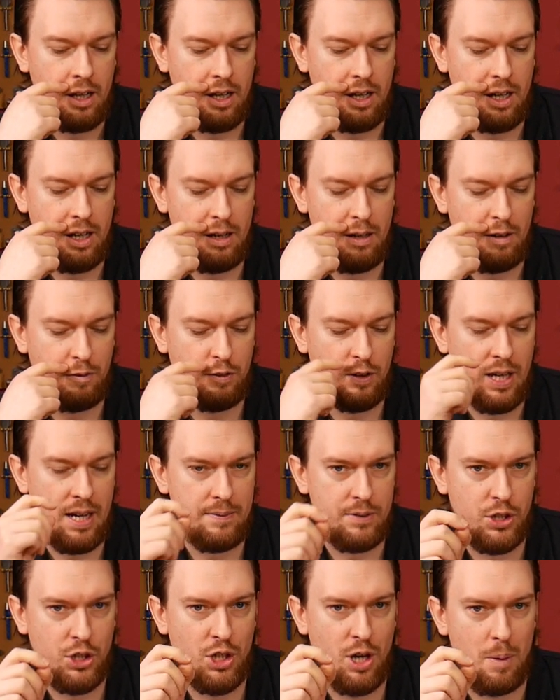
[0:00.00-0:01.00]
Uh, if you
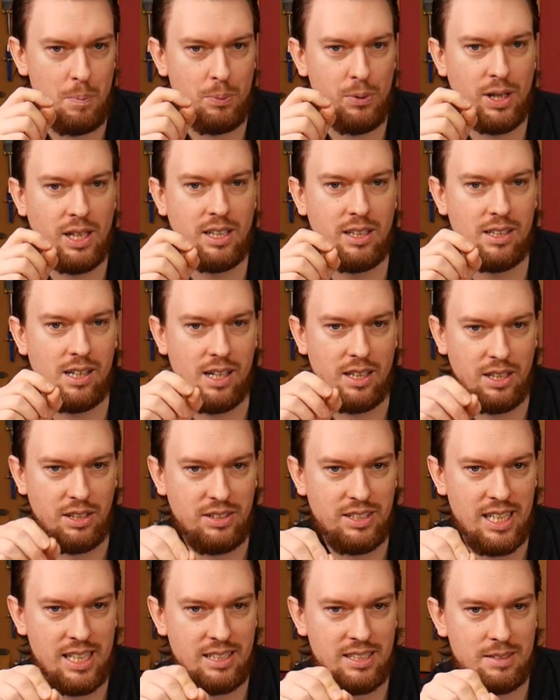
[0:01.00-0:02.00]
have a sharp pricking iron, you
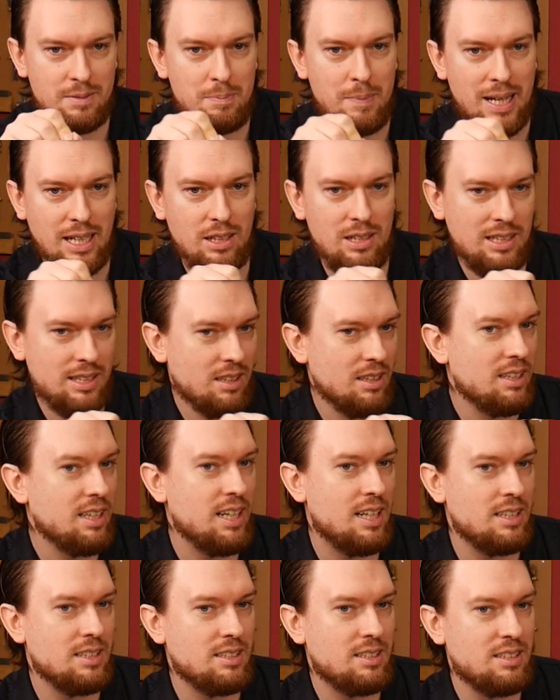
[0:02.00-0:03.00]
tend to make little
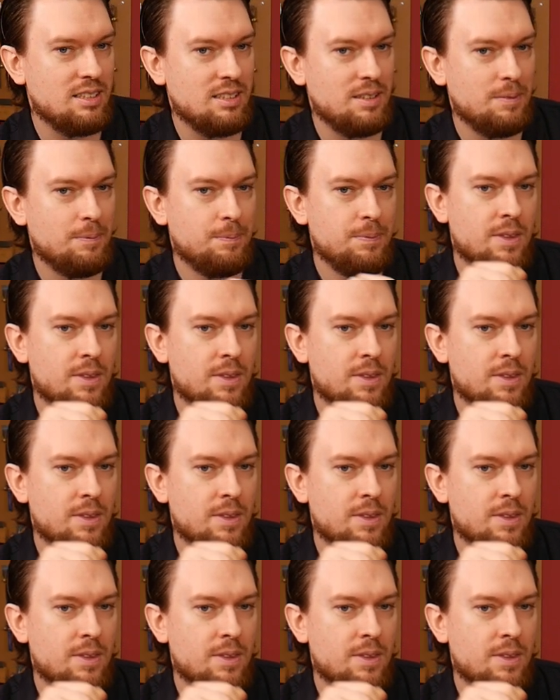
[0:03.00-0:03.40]
cuts,